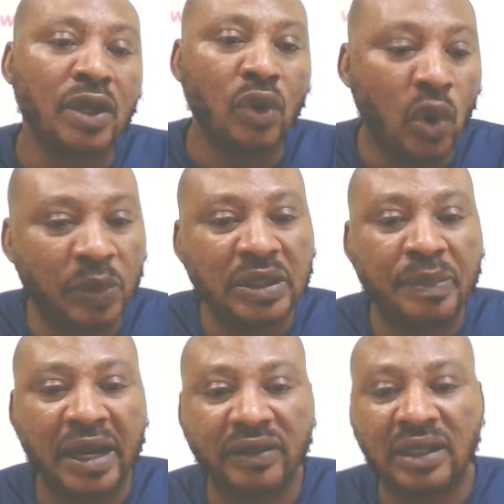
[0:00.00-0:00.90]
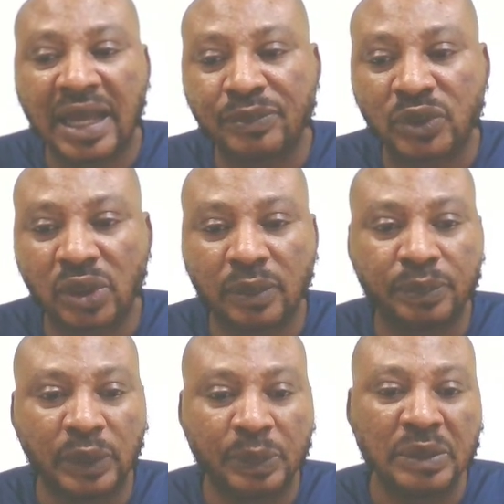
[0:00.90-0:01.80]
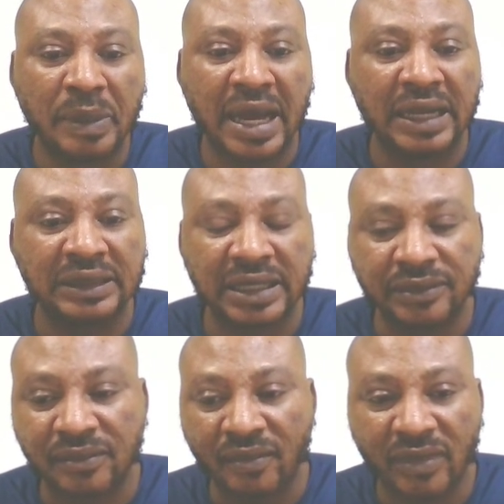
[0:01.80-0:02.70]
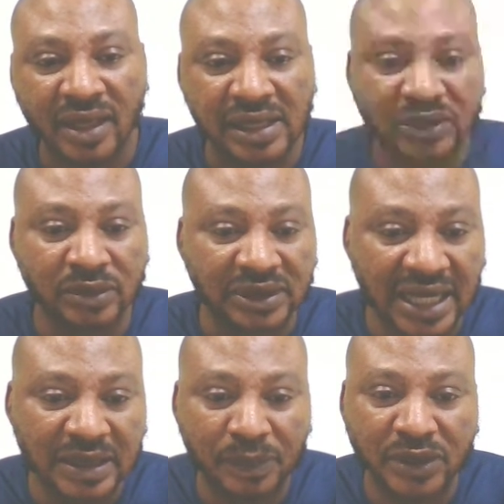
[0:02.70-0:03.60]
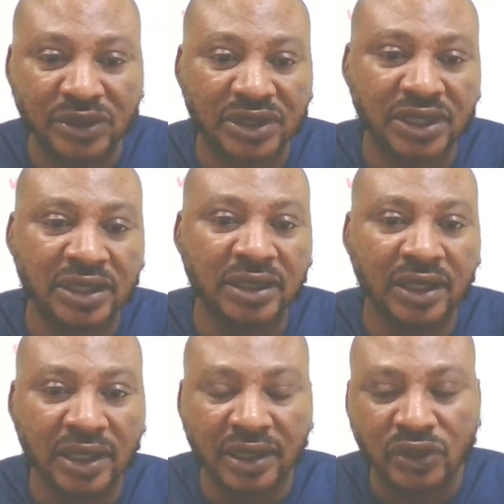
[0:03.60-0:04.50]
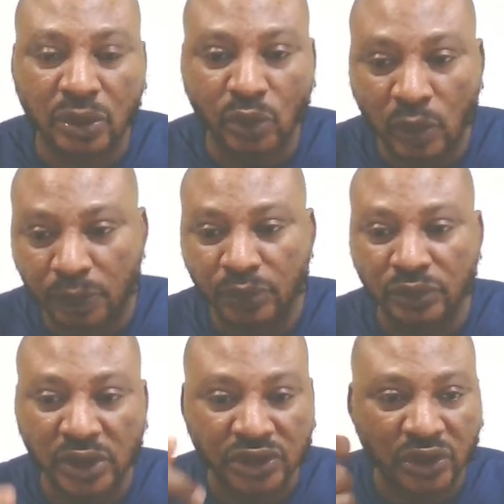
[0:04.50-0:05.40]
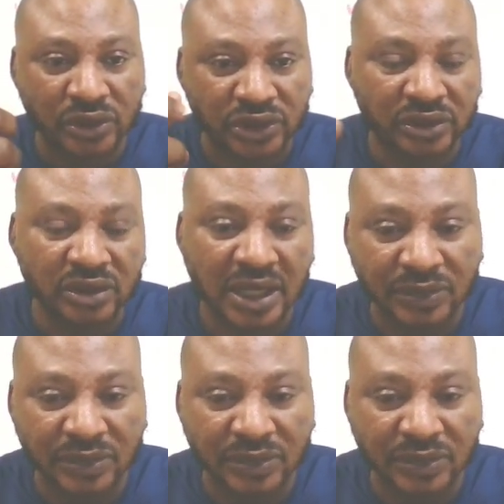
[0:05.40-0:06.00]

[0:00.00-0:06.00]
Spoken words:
Open the back of the laptop, open the back, then there's some tiny place you see some open, just unscrew them.